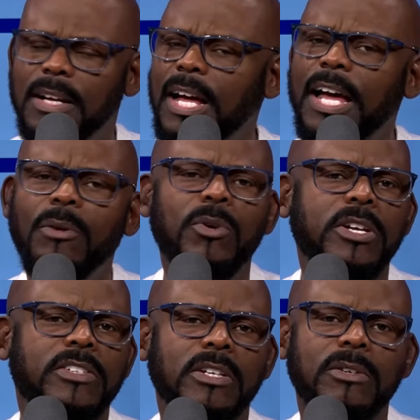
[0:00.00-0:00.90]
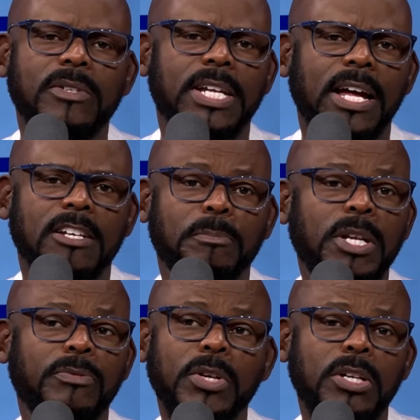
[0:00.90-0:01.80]
I don't want us to lose the house, but
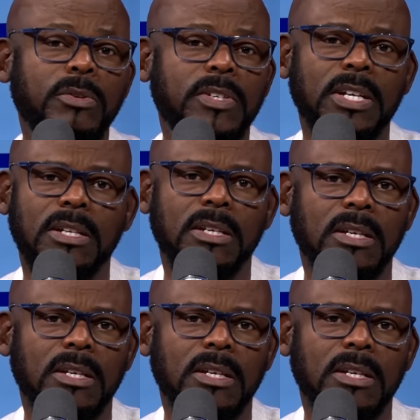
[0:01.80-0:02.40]
if we lose it,